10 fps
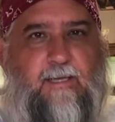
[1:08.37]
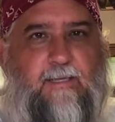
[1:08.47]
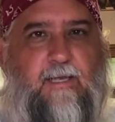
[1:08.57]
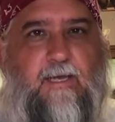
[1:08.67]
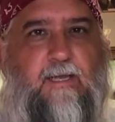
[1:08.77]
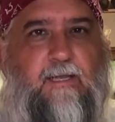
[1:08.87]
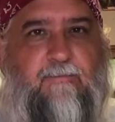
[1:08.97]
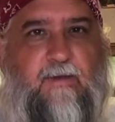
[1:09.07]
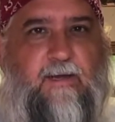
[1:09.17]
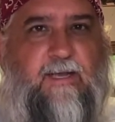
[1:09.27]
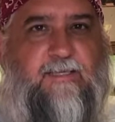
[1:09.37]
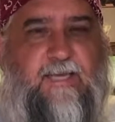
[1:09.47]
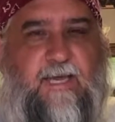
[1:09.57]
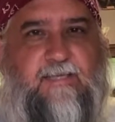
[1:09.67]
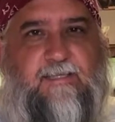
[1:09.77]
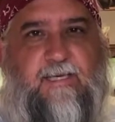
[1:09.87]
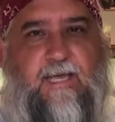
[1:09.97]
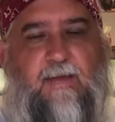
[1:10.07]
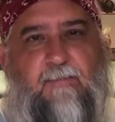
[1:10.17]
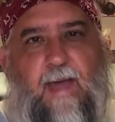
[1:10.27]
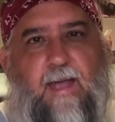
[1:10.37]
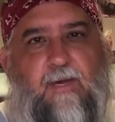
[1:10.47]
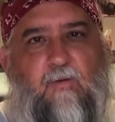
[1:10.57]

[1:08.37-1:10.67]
And the very next day, Sid came back